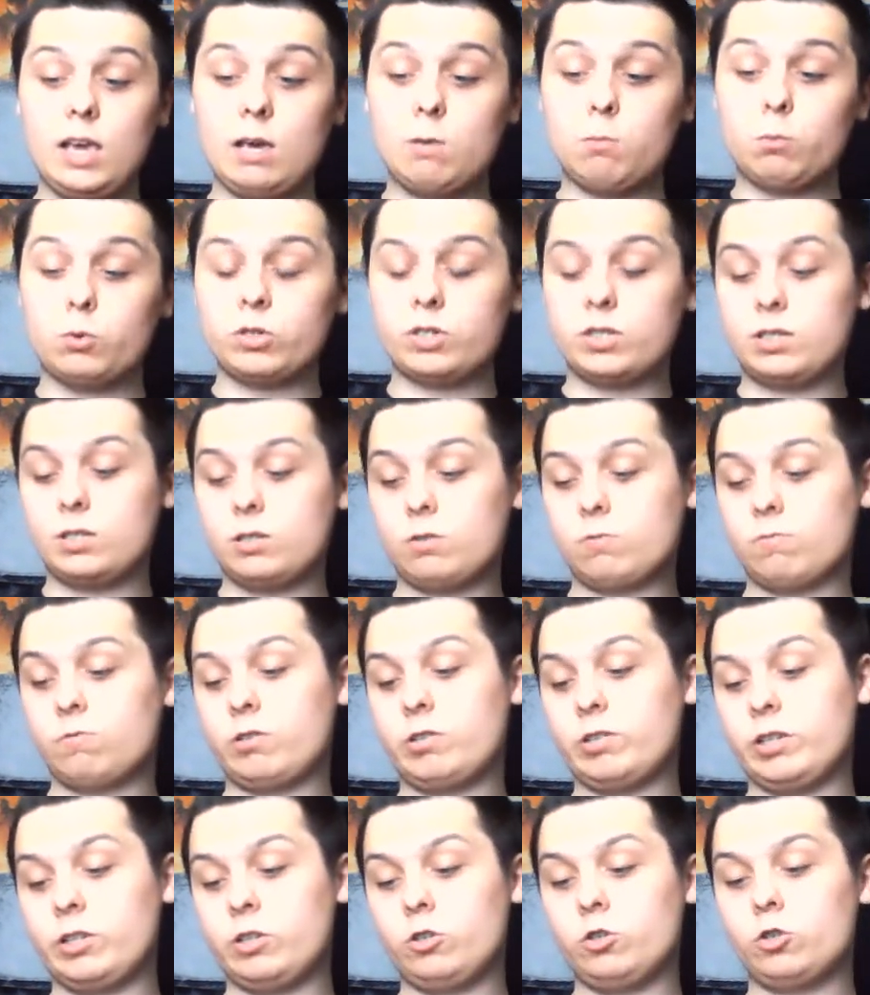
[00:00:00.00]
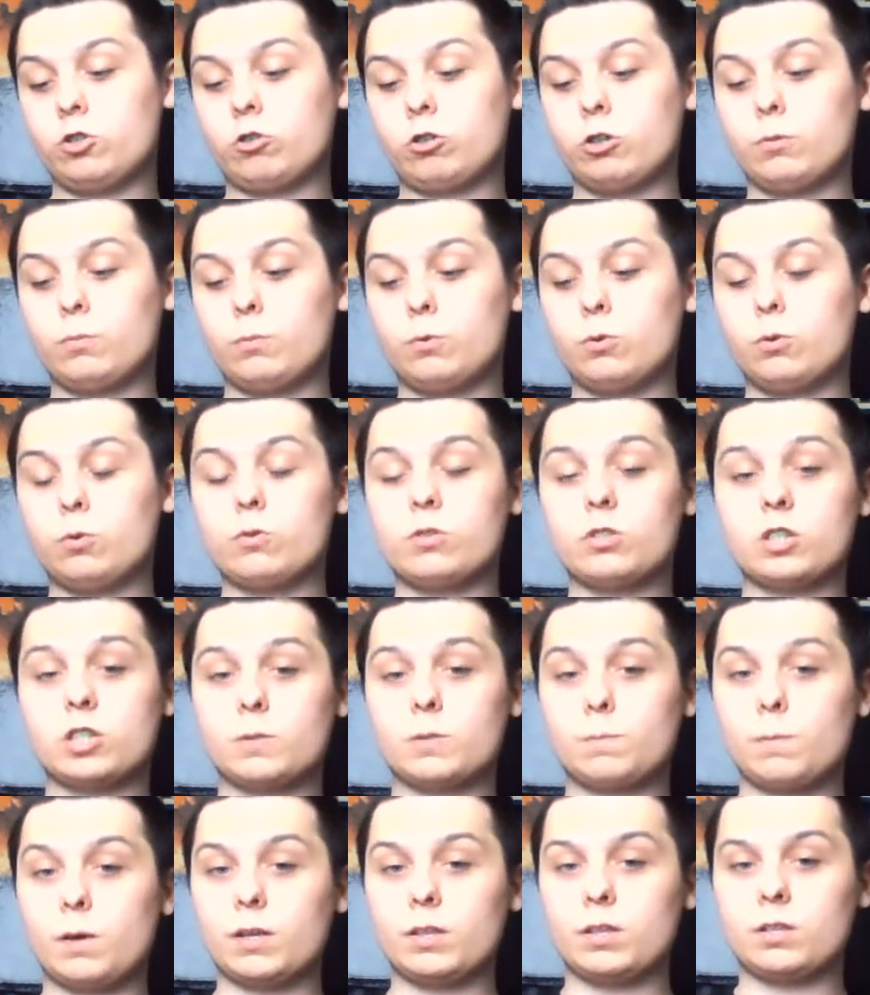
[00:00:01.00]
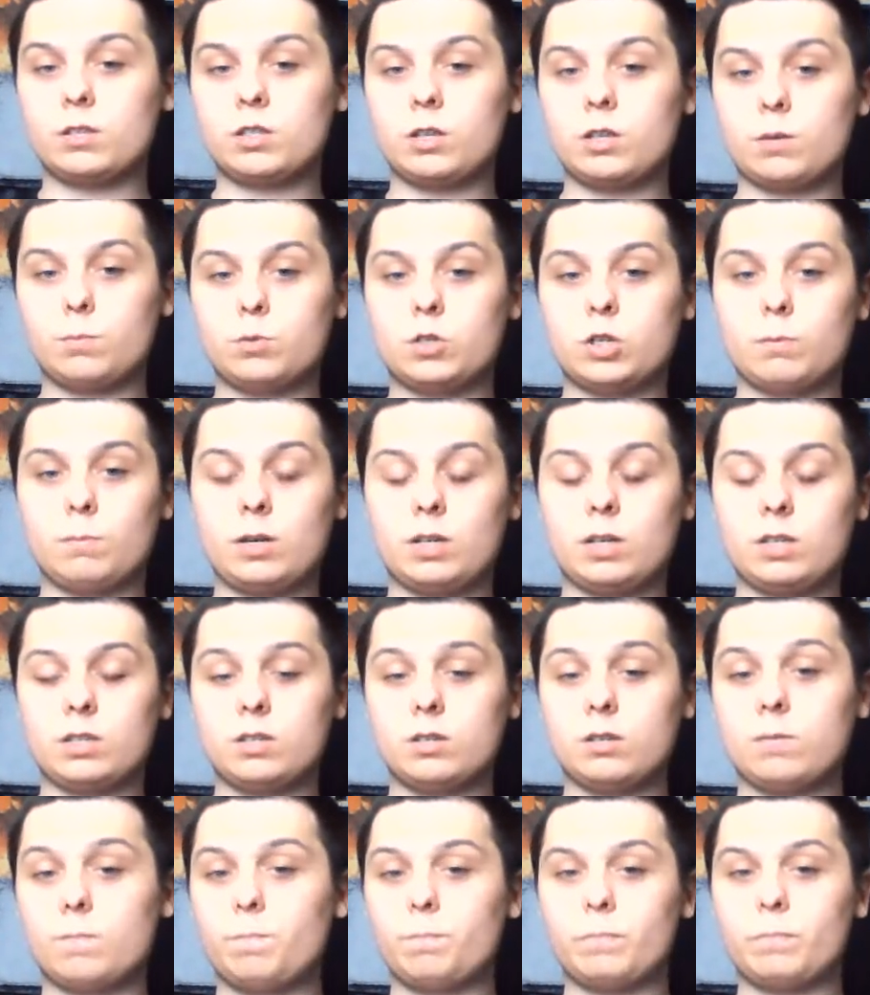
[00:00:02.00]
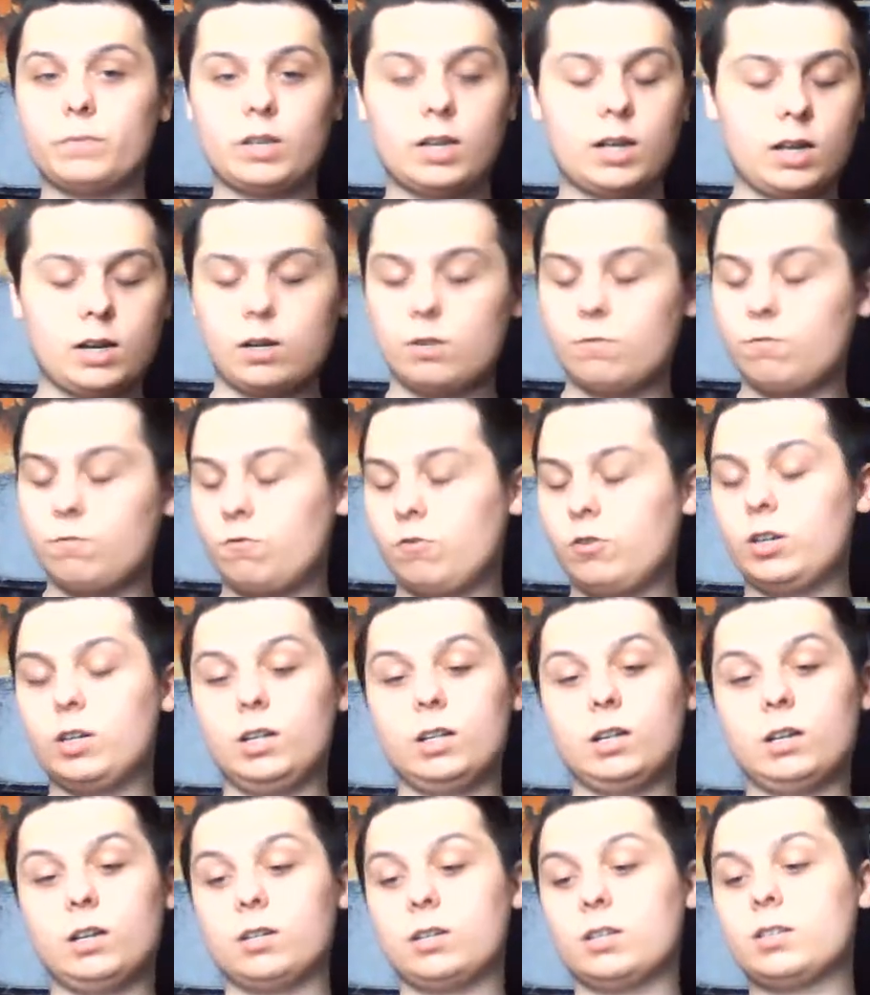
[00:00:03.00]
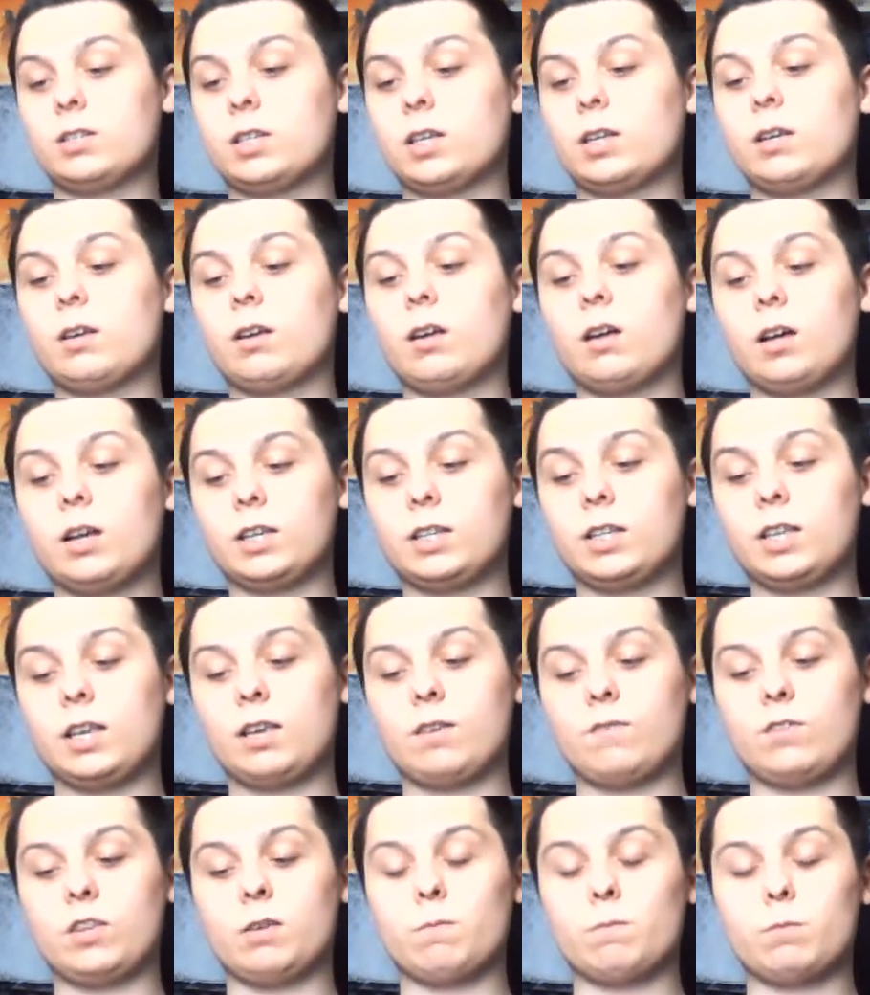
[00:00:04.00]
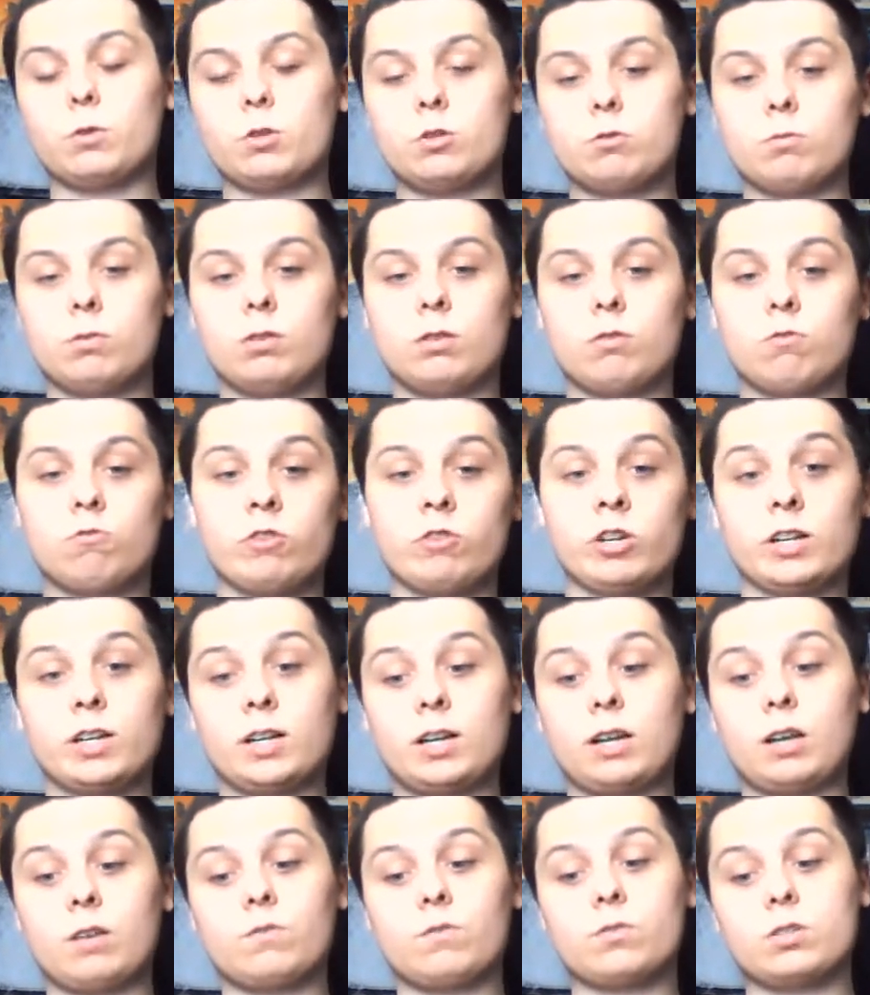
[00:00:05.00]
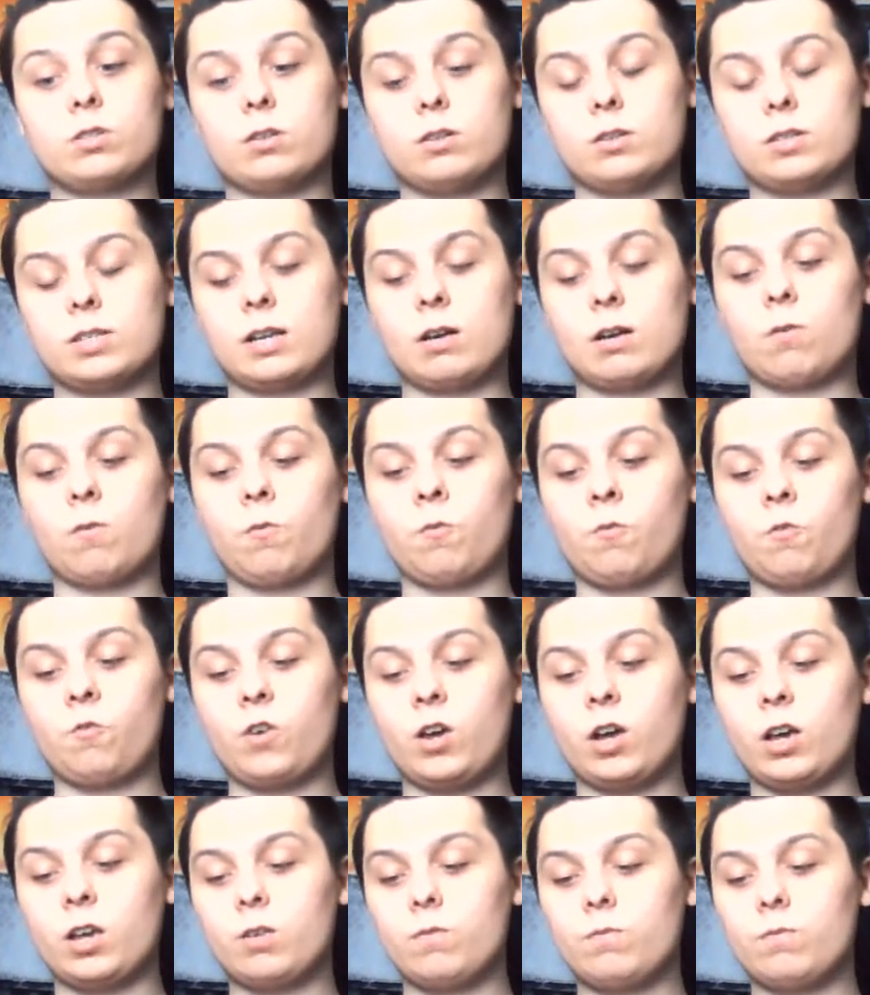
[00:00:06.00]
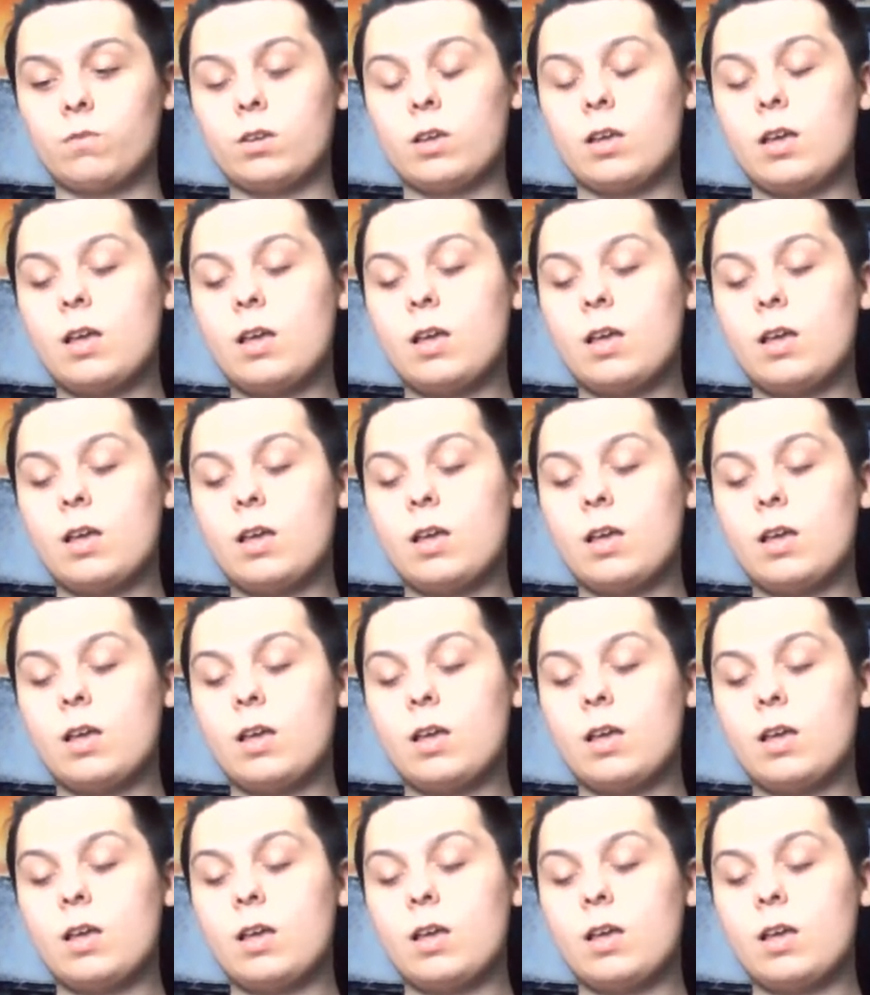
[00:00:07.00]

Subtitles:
it was still really enjoyable despite the subject matter, and I really liked it. I gave The In-Between 3.5 stars out of 5.